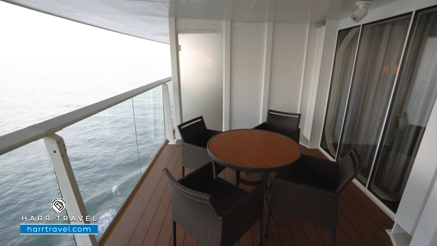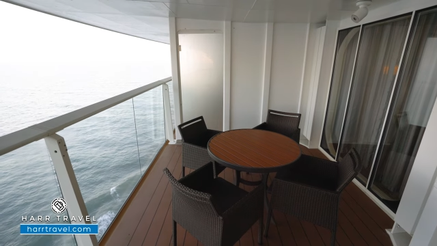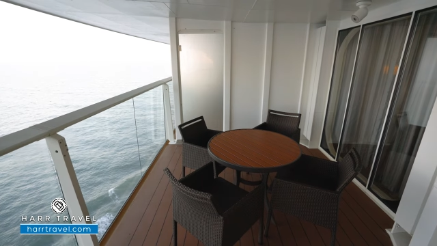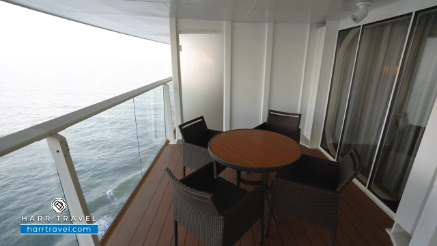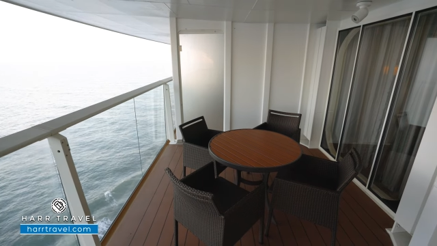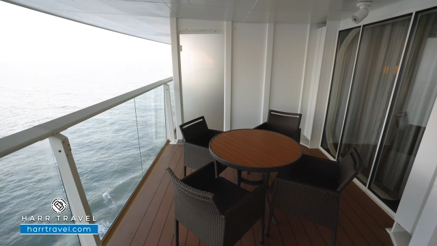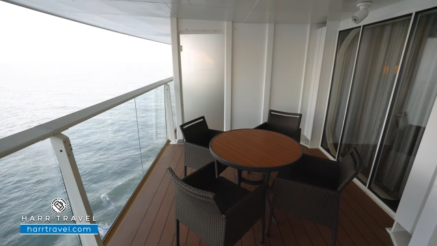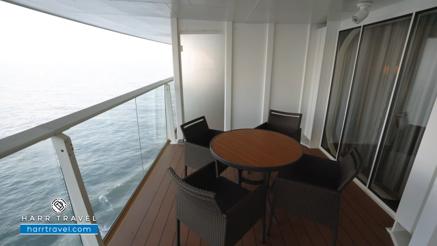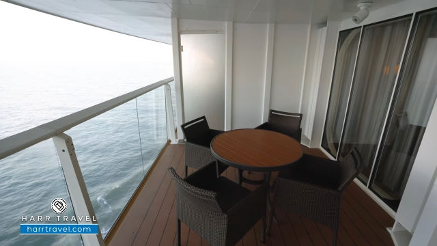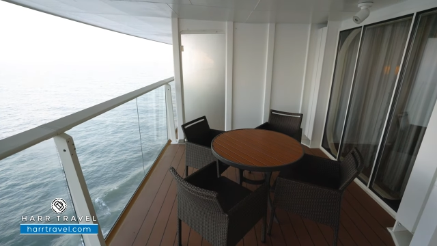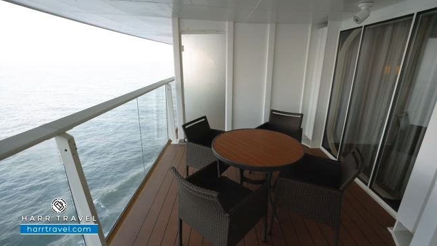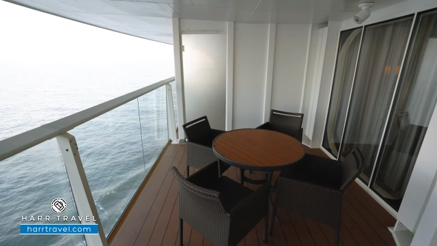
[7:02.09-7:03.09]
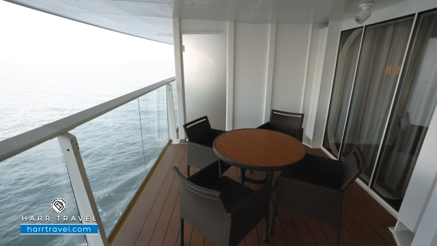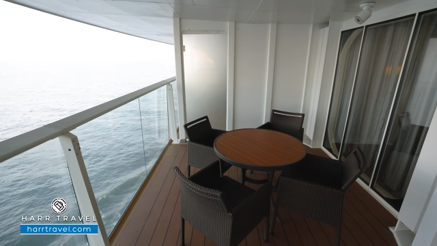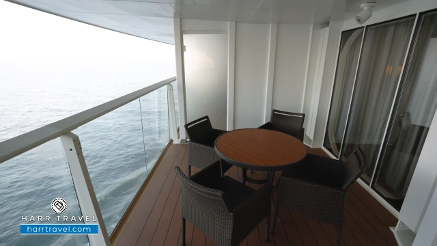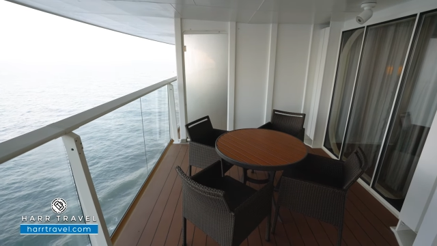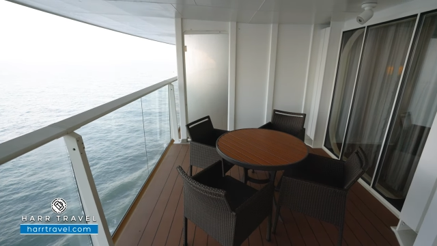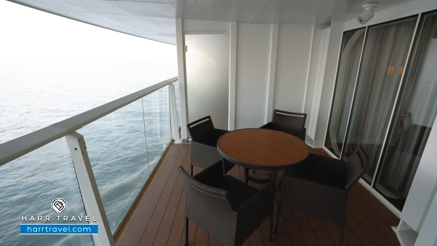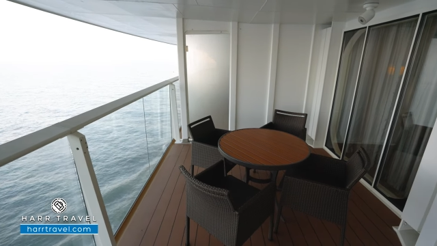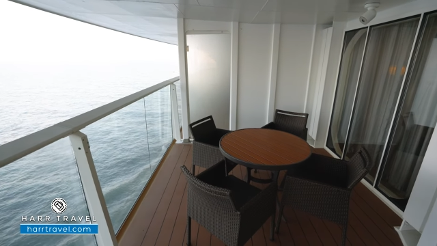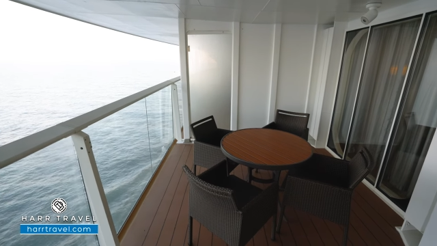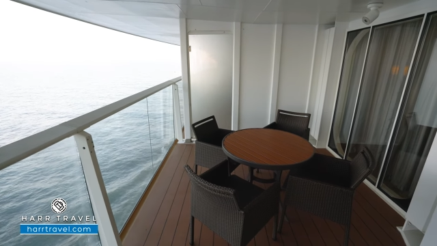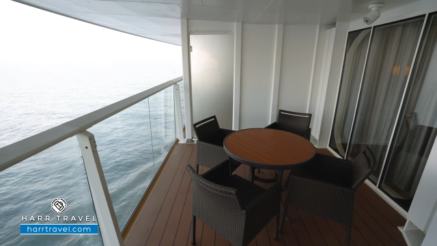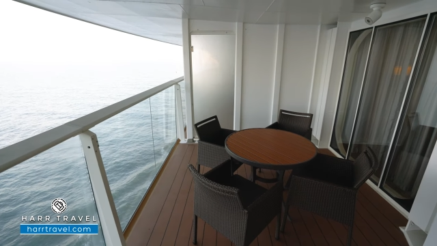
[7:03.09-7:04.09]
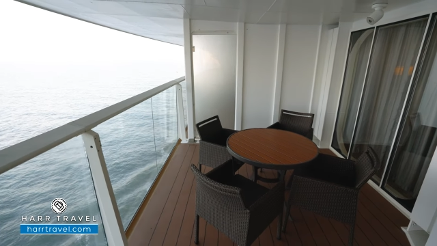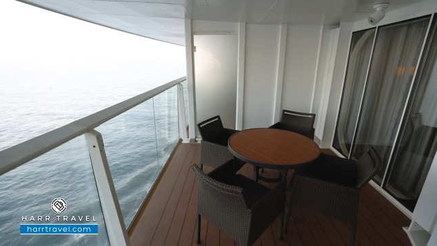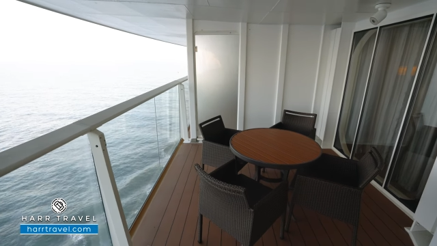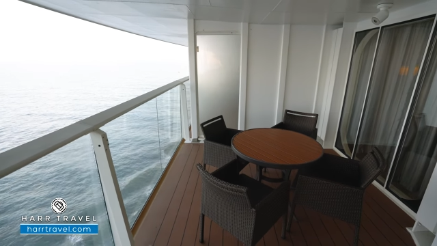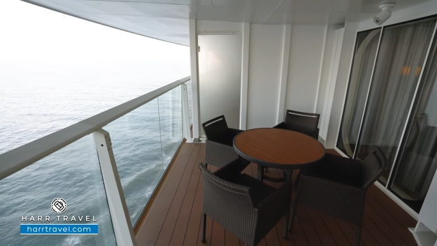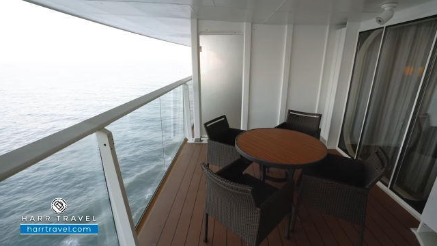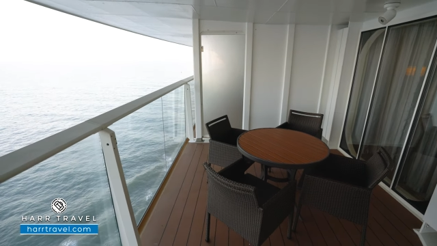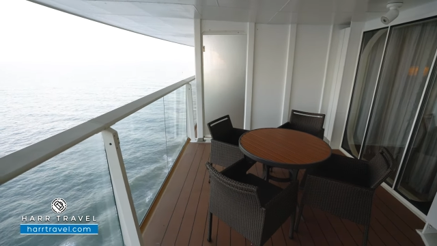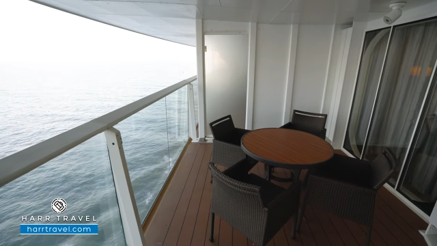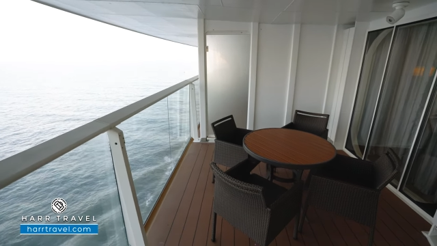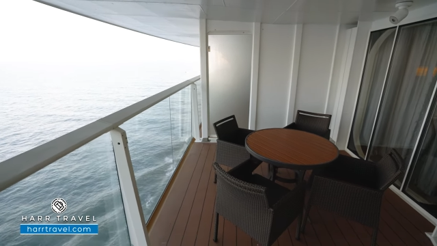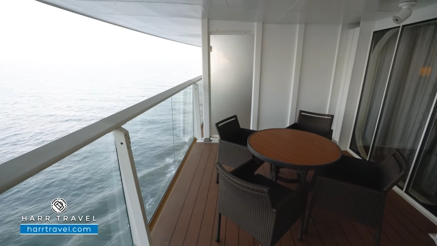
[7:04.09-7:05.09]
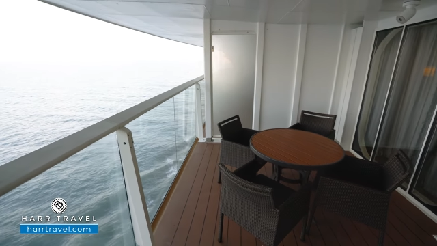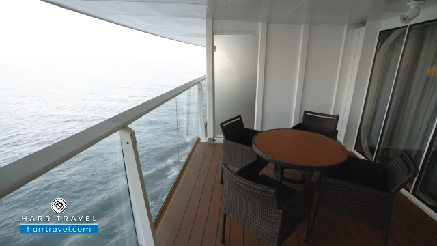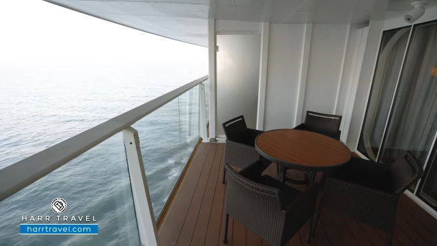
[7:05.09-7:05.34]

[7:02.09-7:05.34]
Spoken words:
(no speaker visible)